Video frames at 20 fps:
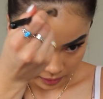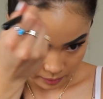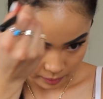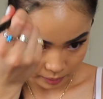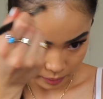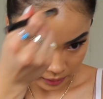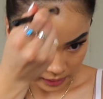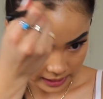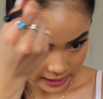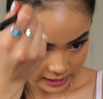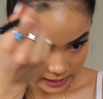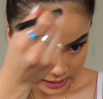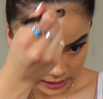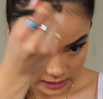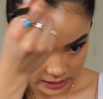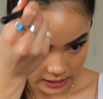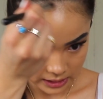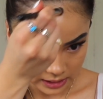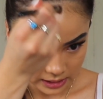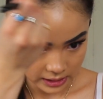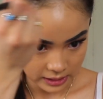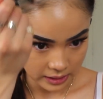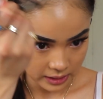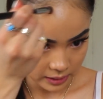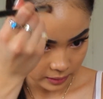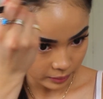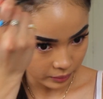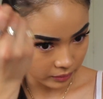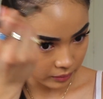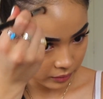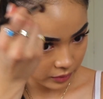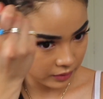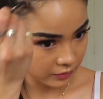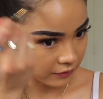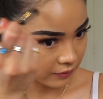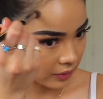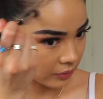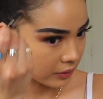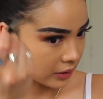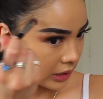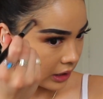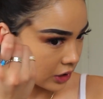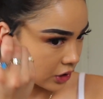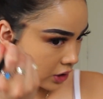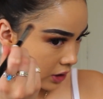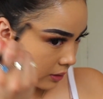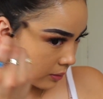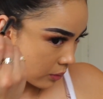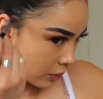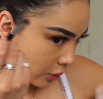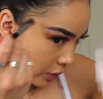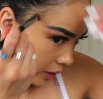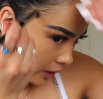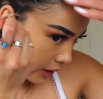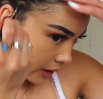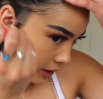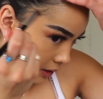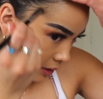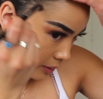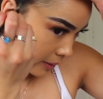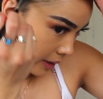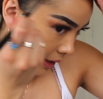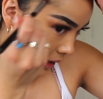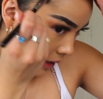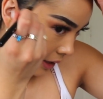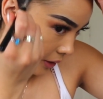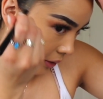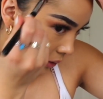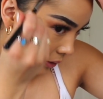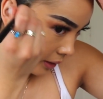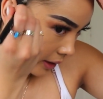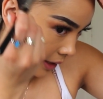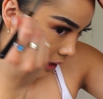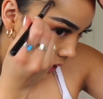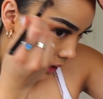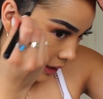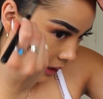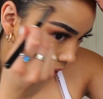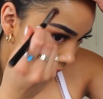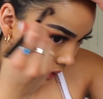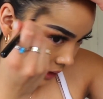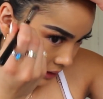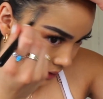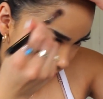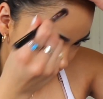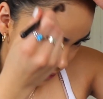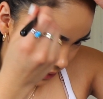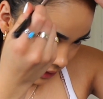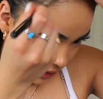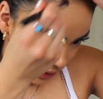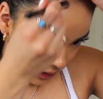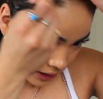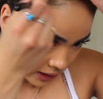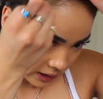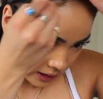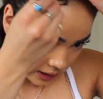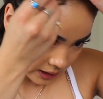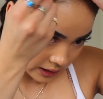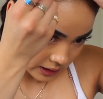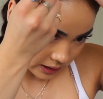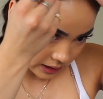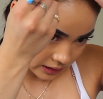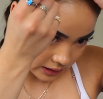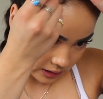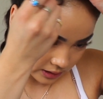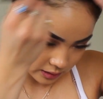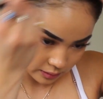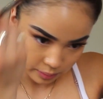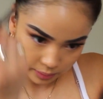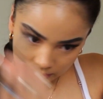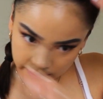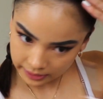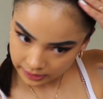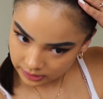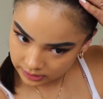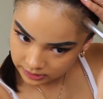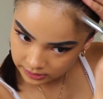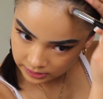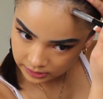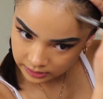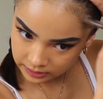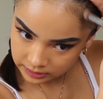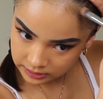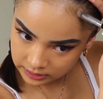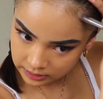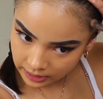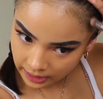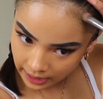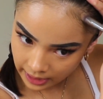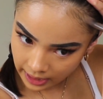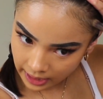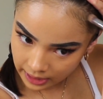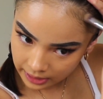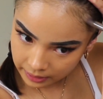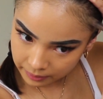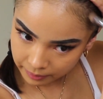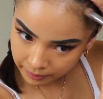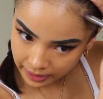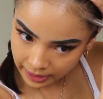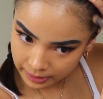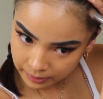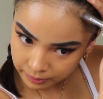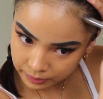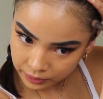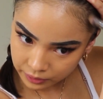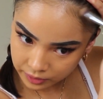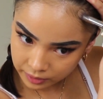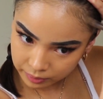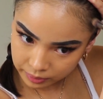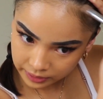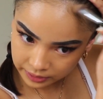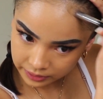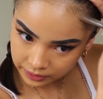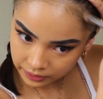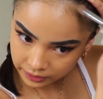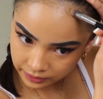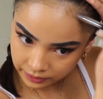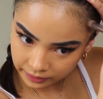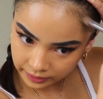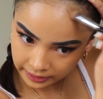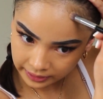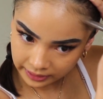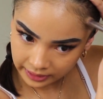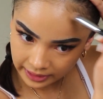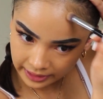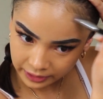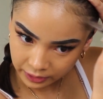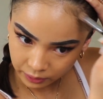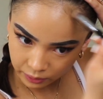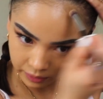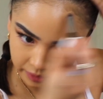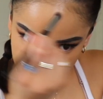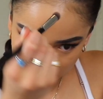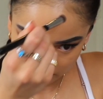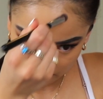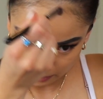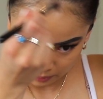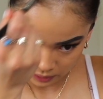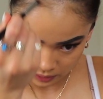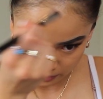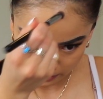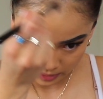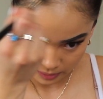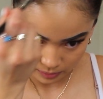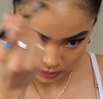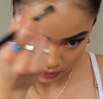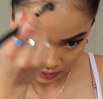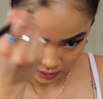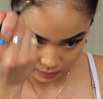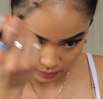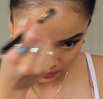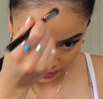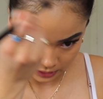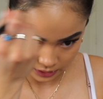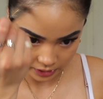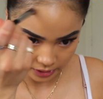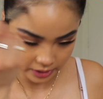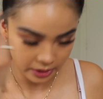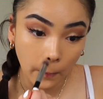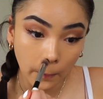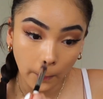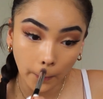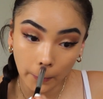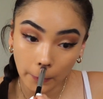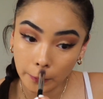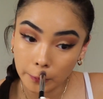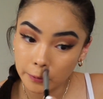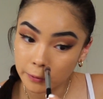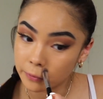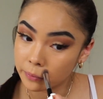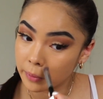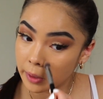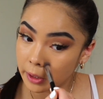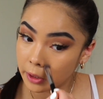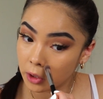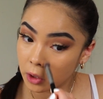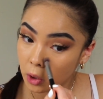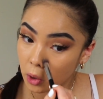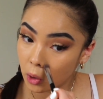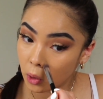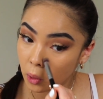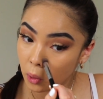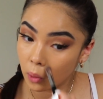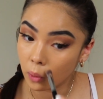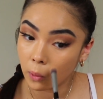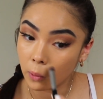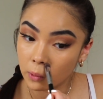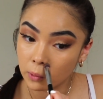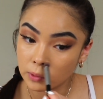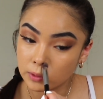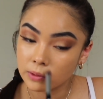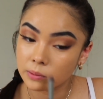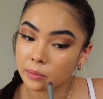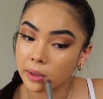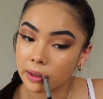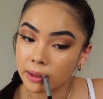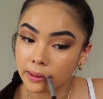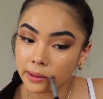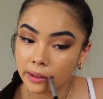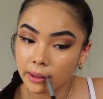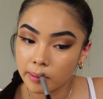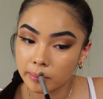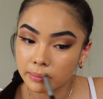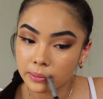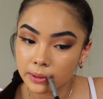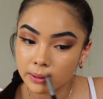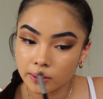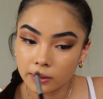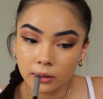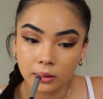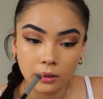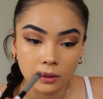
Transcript: blend the foundation more into my hairline and into the places that my beauty blender, like I don't want to put my beauty blender. Corners of my nose, my lips.